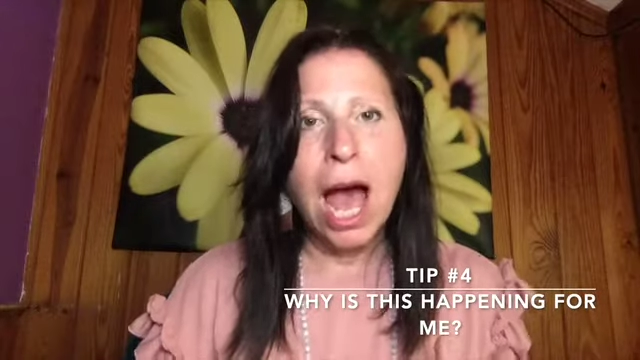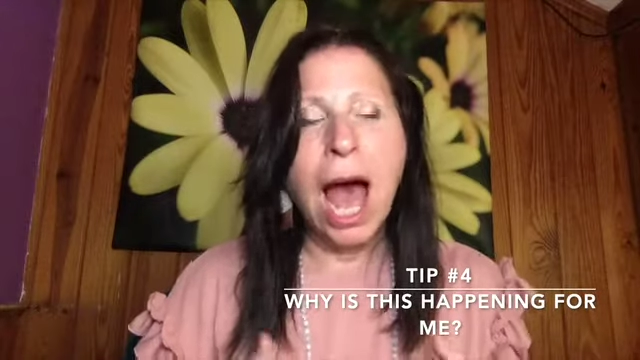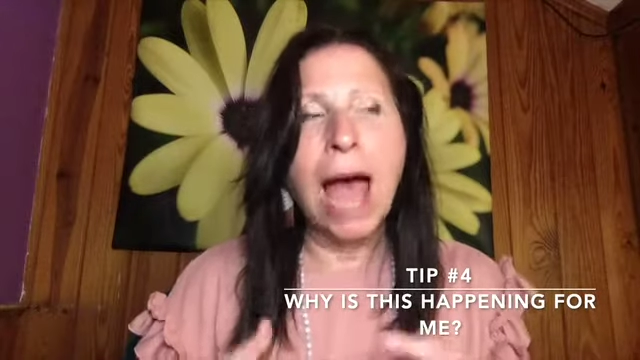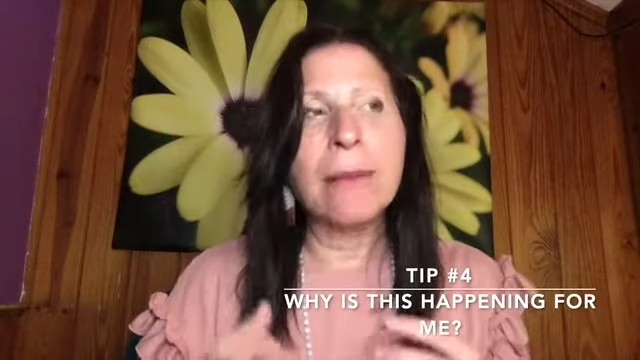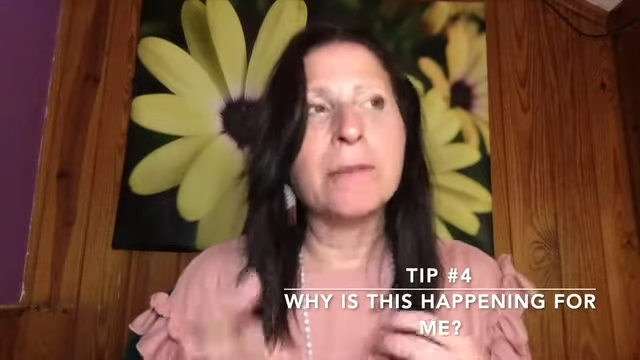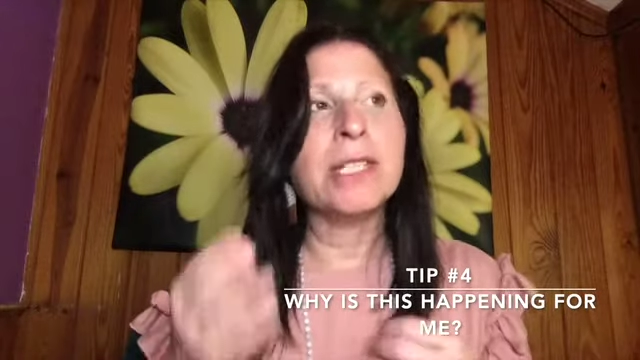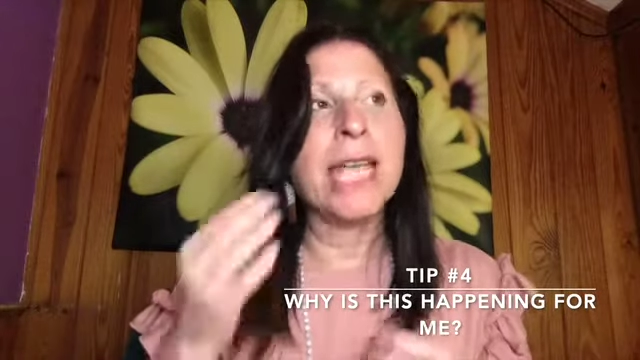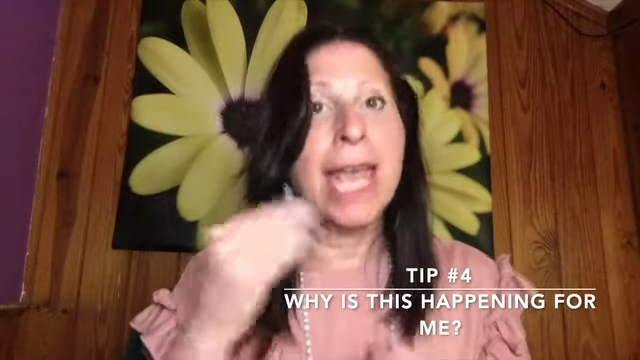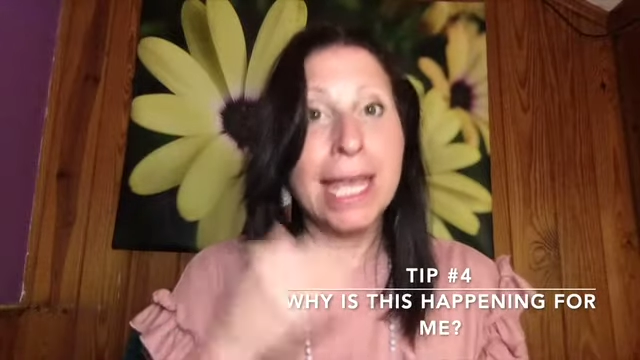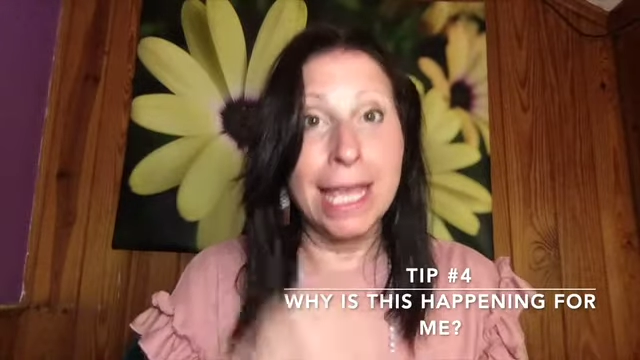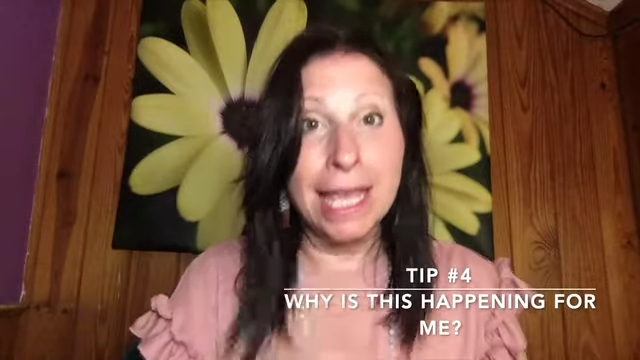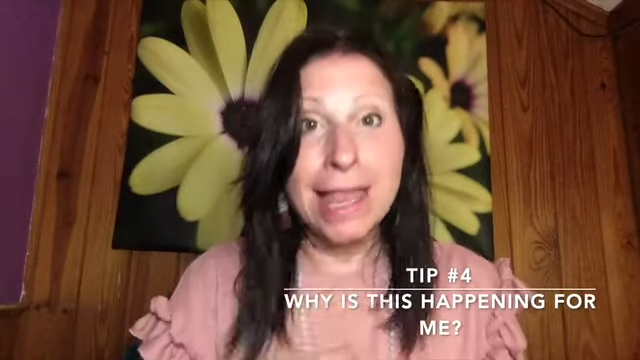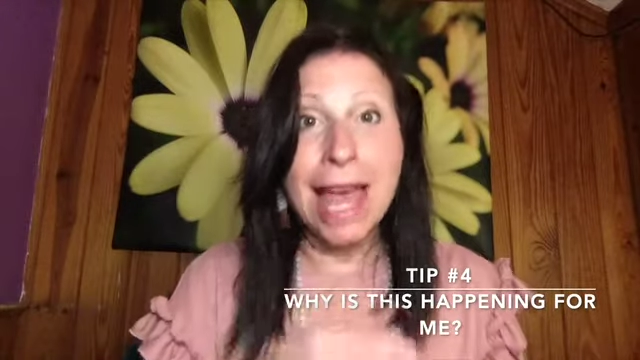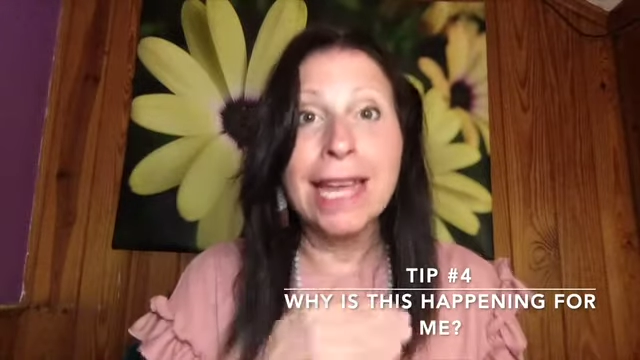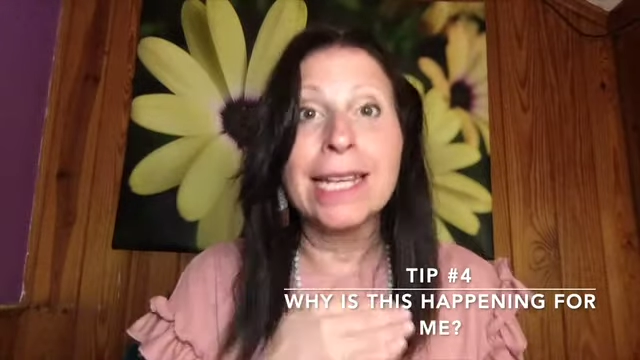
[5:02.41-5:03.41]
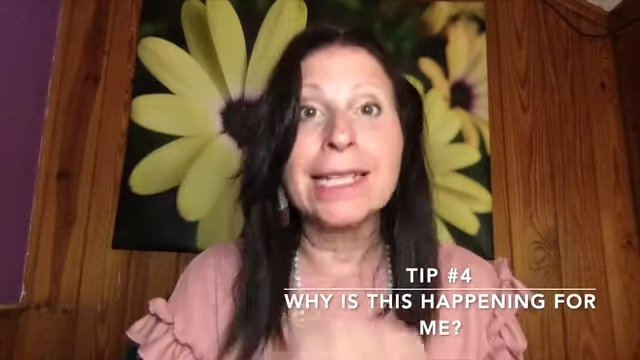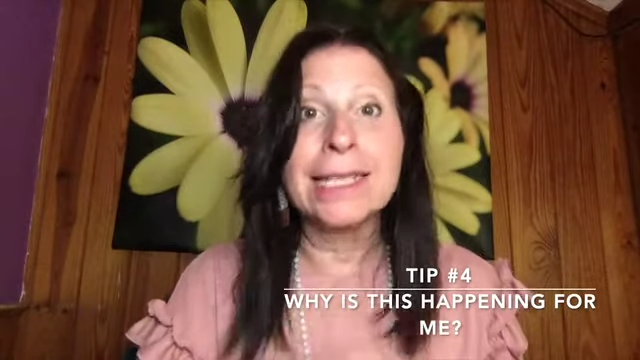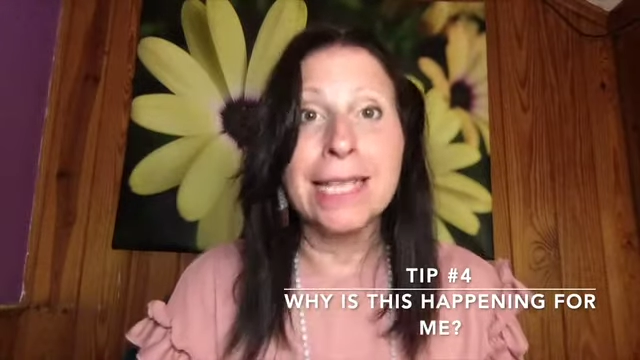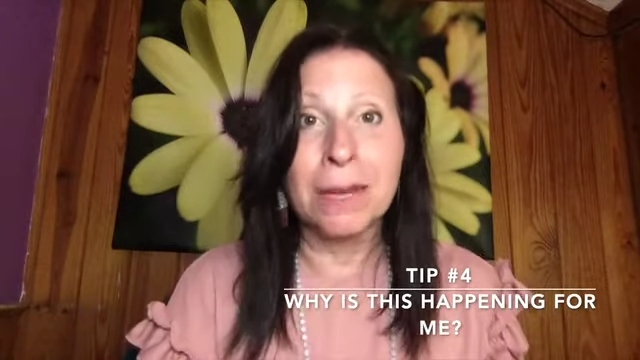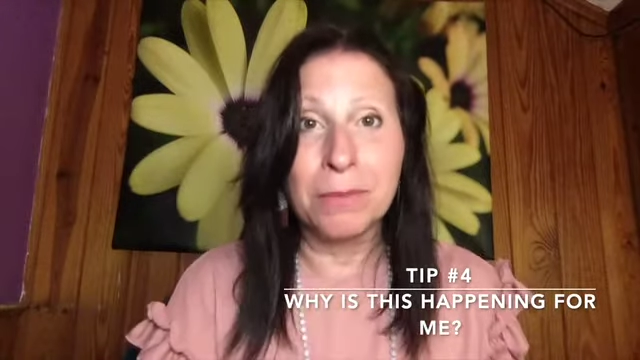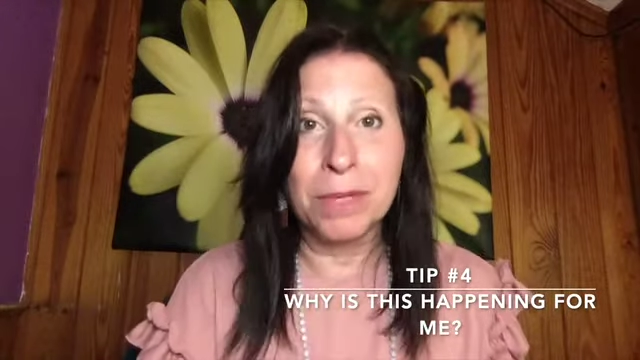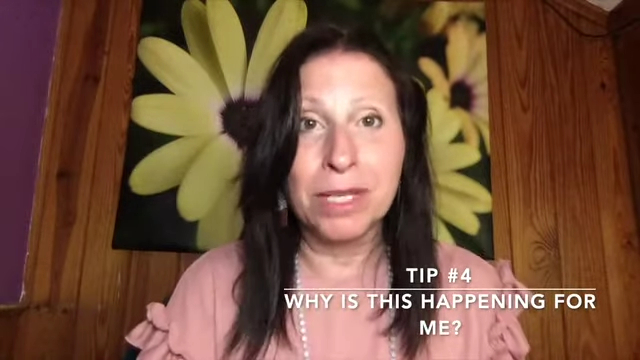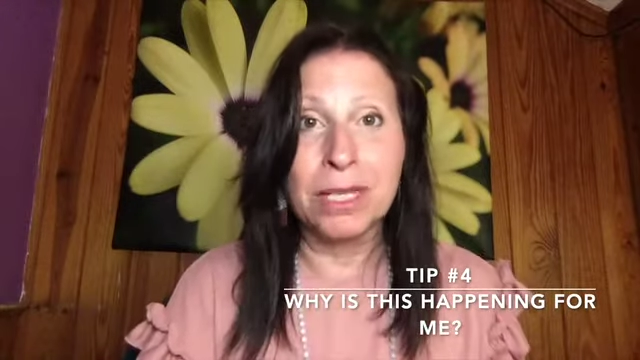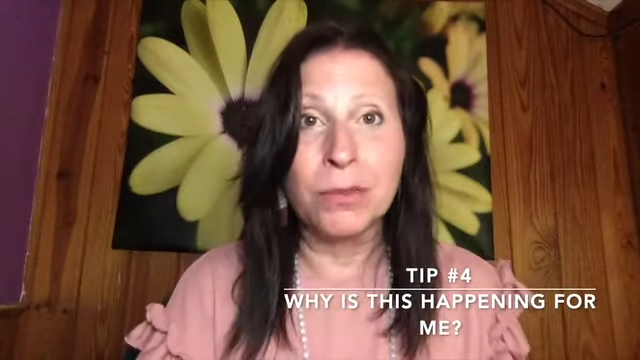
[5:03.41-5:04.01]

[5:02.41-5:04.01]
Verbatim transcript: I'm taking that acceptance